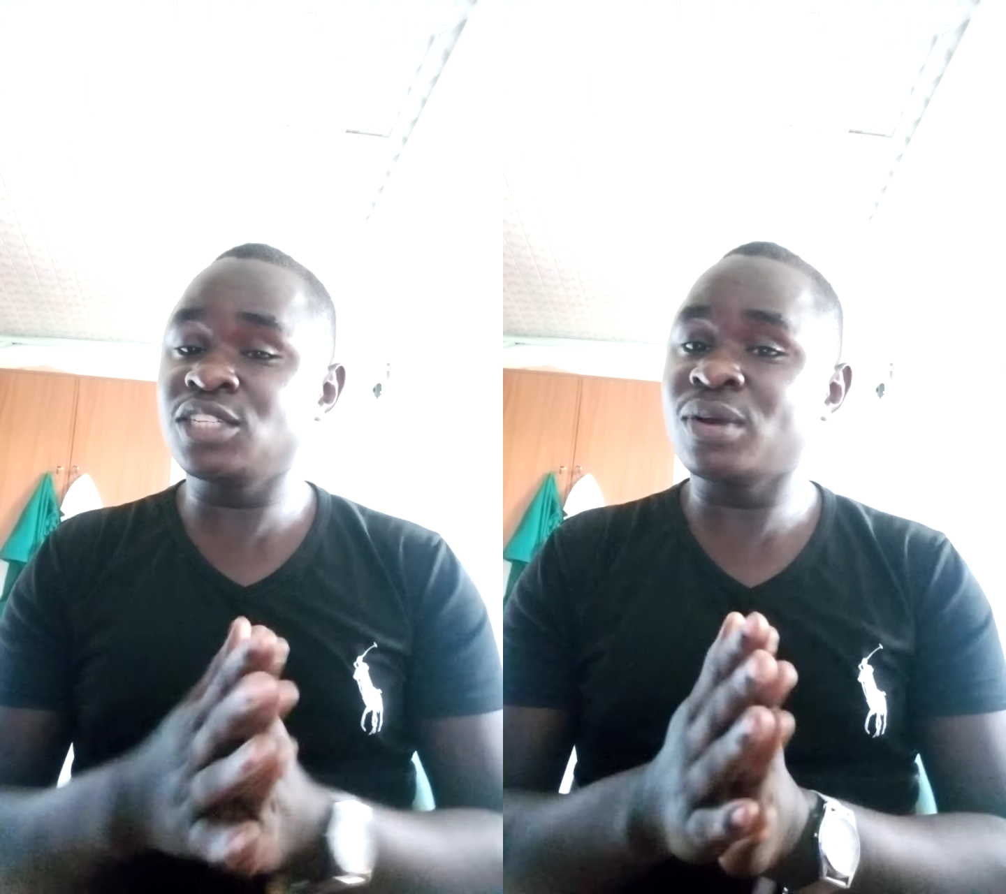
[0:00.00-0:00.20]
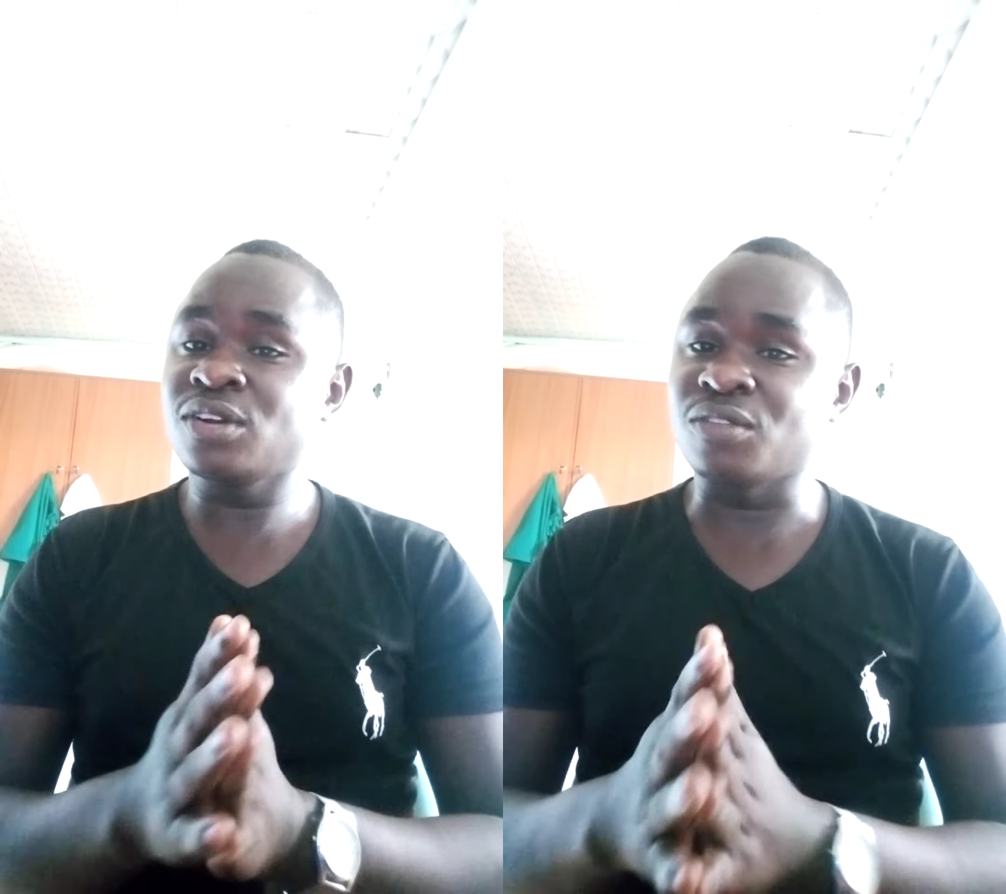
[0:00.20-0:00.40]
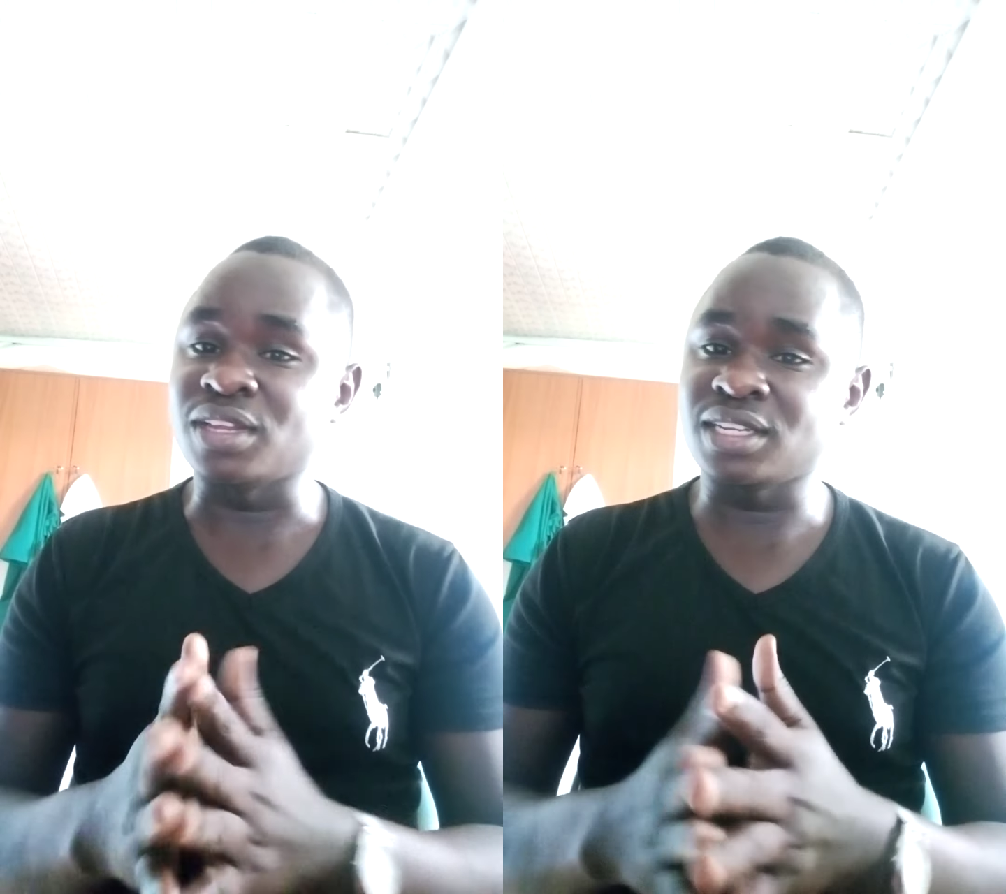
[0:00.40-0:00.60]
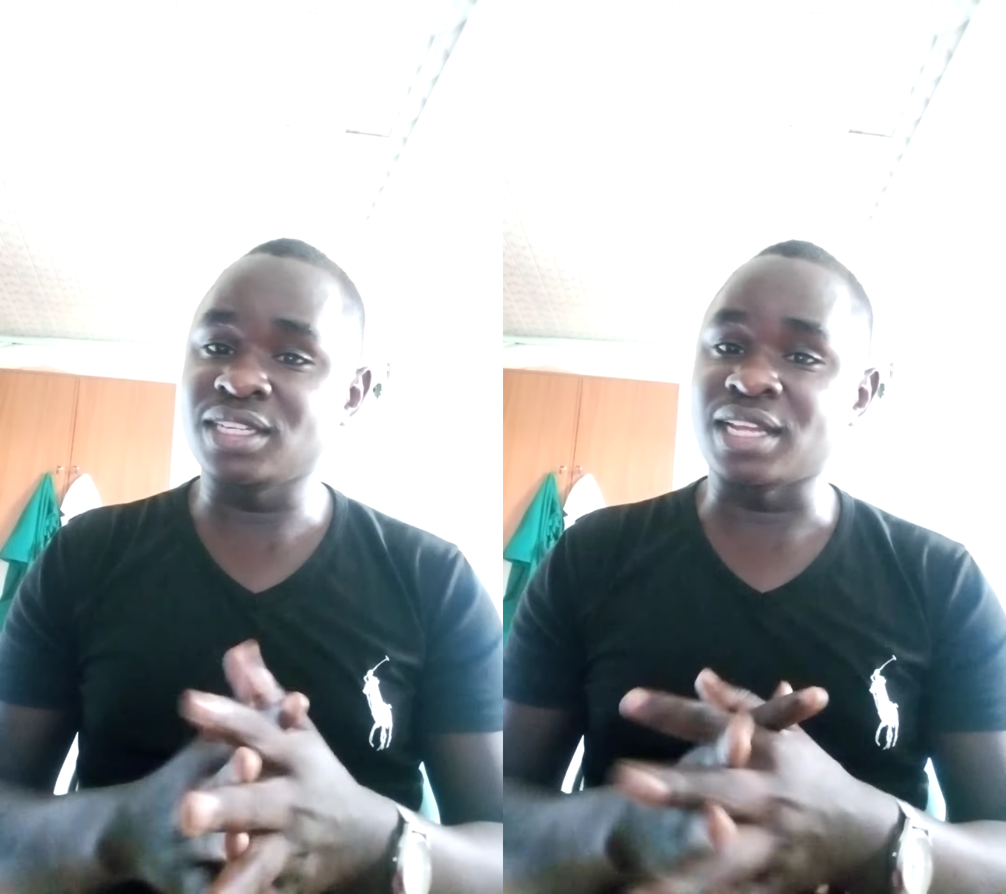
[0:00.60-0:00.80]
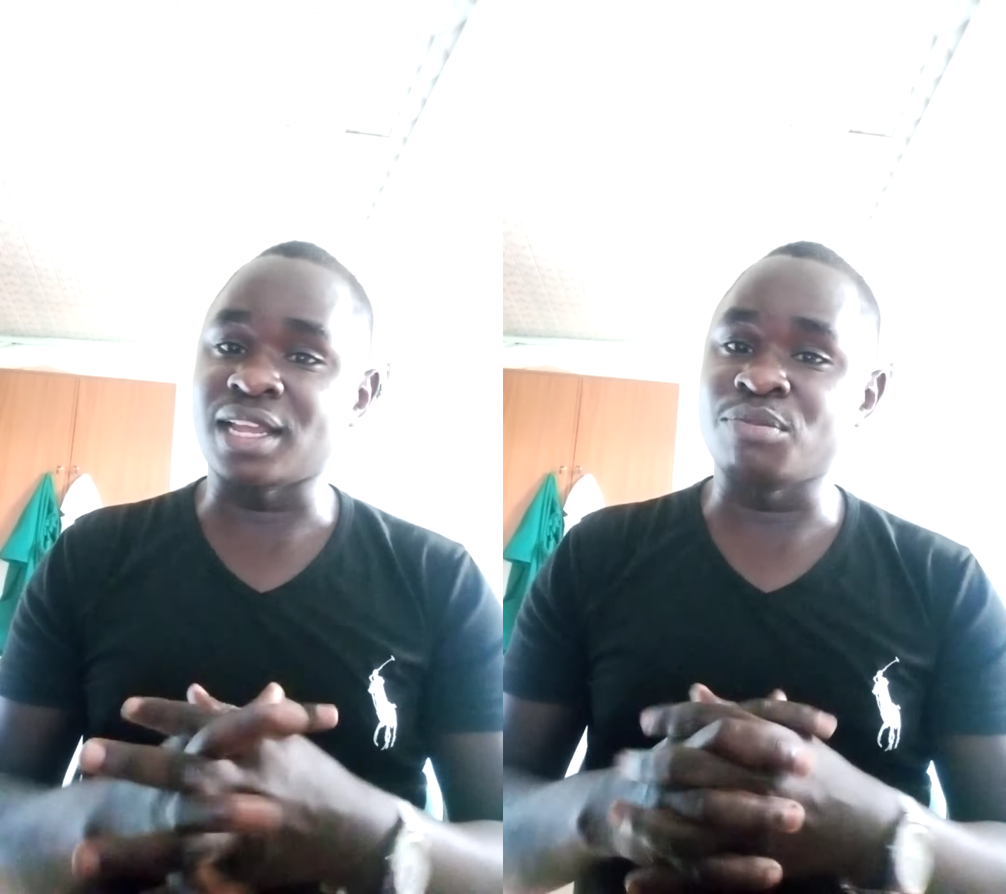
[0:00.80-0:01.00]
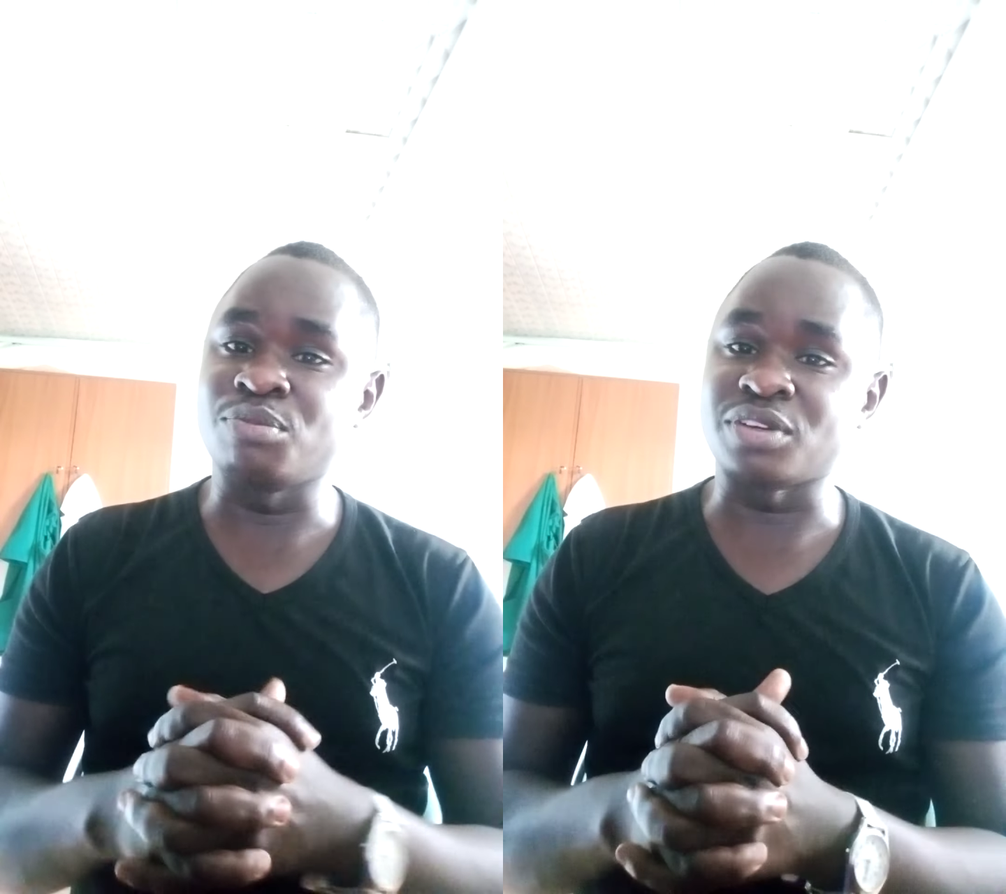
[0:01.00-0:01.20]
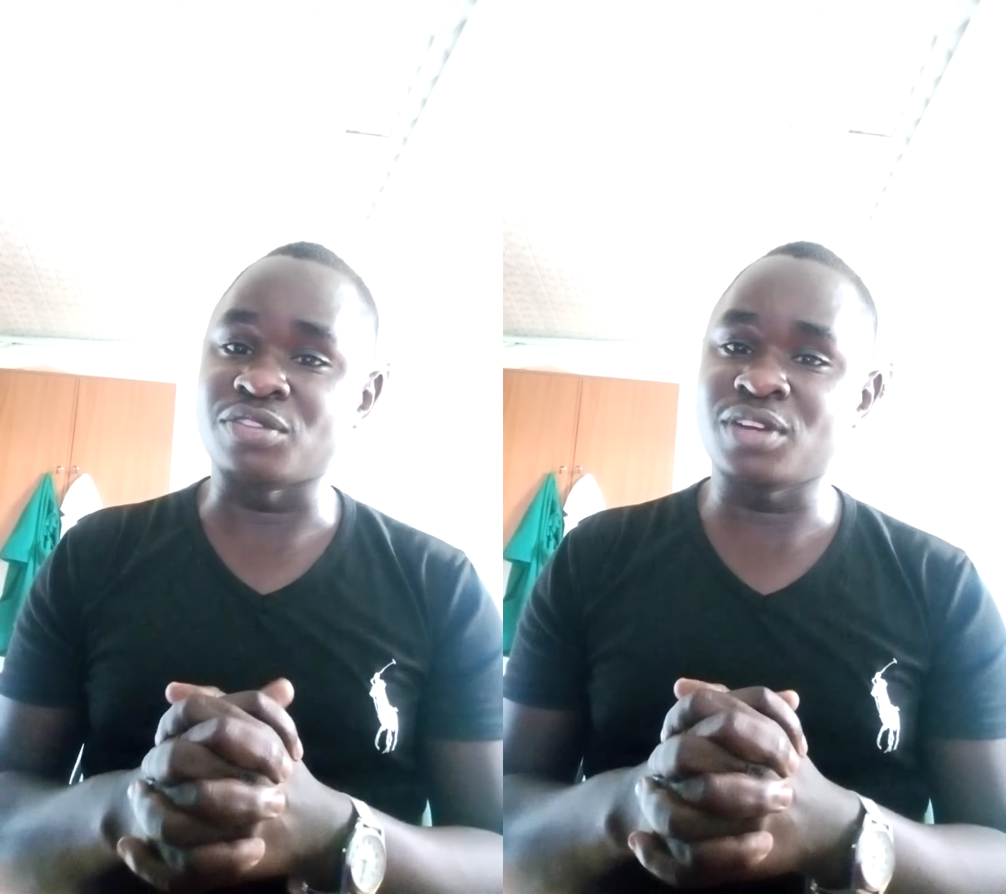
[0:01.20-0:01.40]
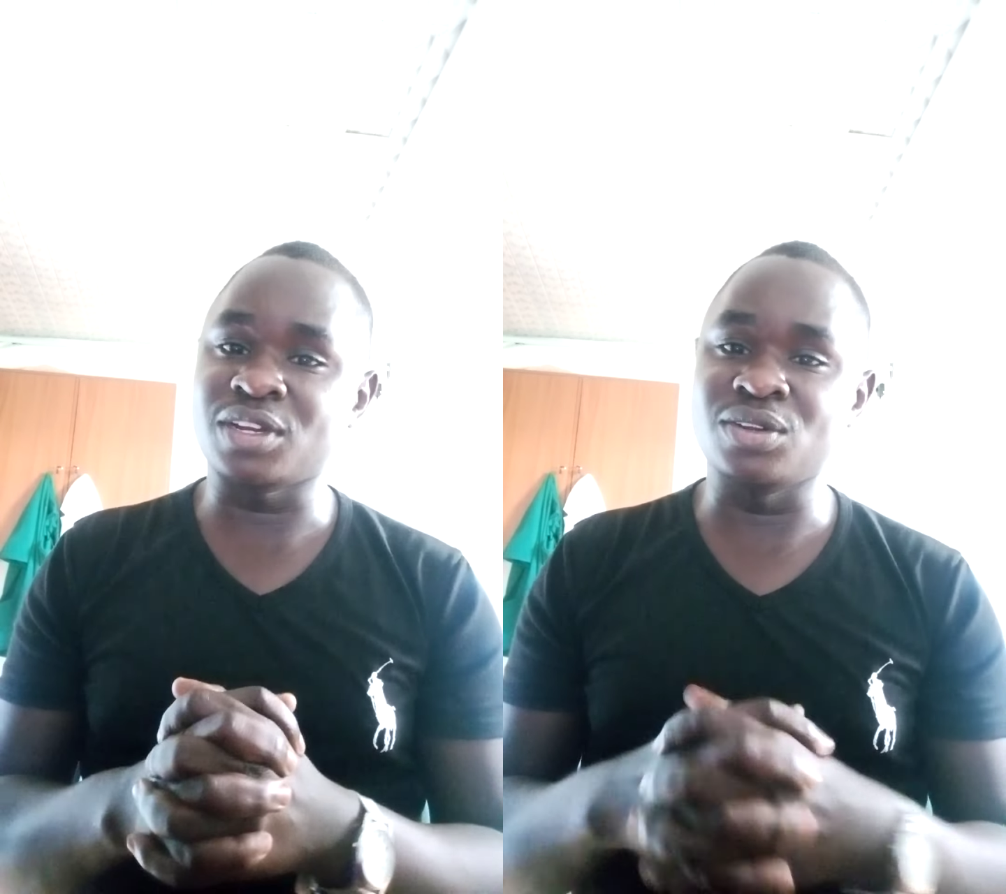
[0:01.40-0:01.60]
one of the tests I
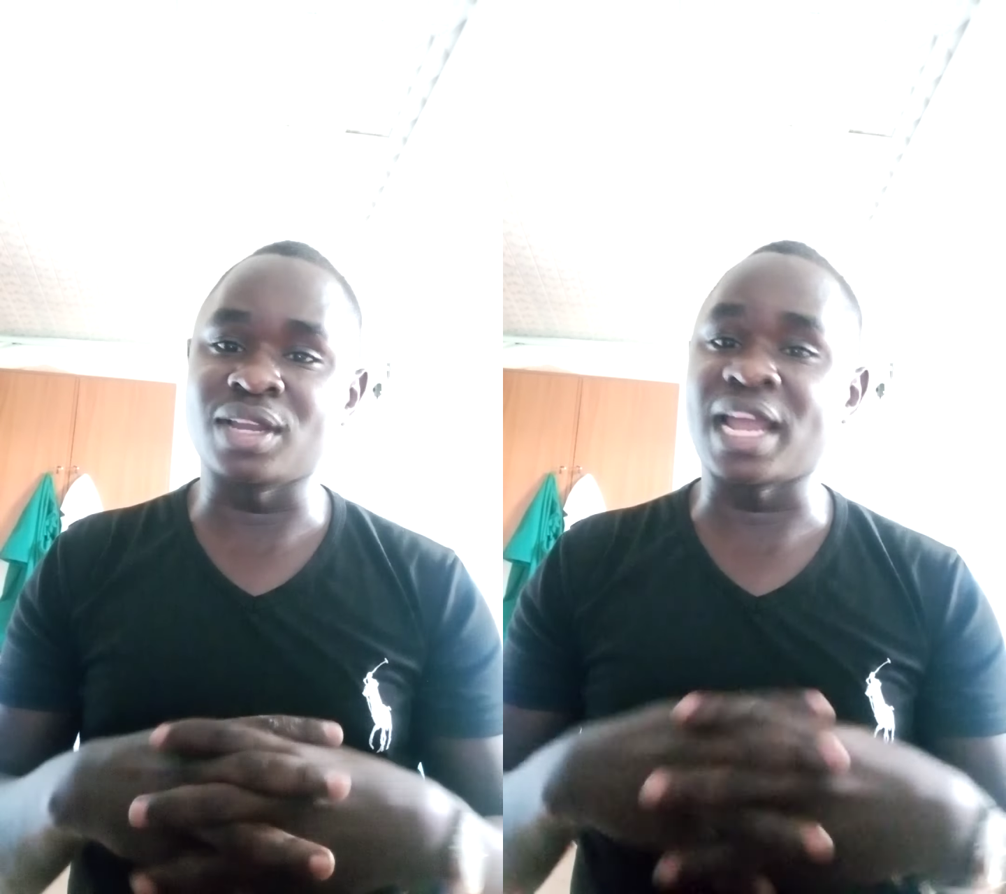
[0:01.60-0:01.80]
prefer doing.